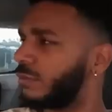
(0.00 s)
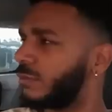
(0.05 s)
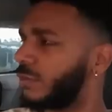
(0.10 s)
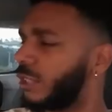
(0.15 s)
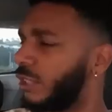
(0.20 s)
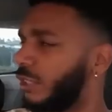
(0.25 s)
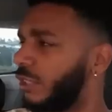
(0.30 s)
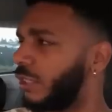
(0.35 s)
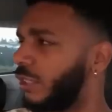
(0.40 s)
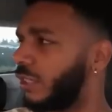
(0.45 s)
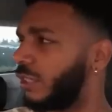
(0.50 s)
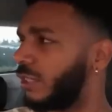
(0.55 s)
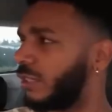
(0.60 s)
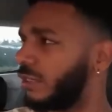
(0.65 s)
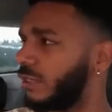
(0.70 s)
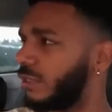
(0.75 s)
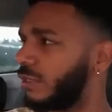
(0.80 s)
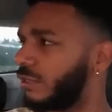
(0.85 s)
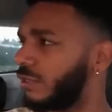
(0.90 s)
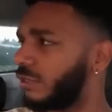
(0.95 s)
So you're
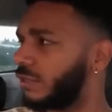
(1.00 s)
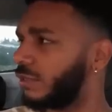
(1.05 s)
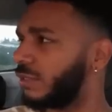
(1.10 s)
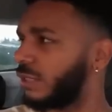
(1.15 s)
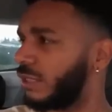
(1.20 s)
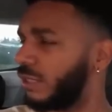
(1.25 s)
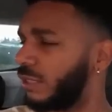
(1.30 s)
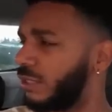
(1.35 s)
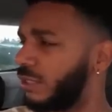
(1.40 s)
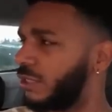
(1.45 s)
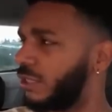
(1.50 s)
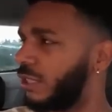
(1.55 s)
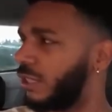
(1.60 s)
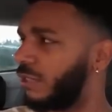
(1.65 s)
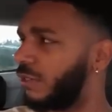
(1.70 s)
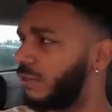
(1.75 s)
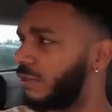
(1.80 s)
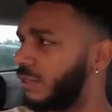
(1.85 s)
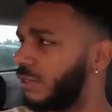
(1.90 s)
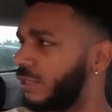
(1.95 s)
gonna see the
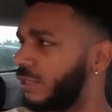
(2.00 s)
child on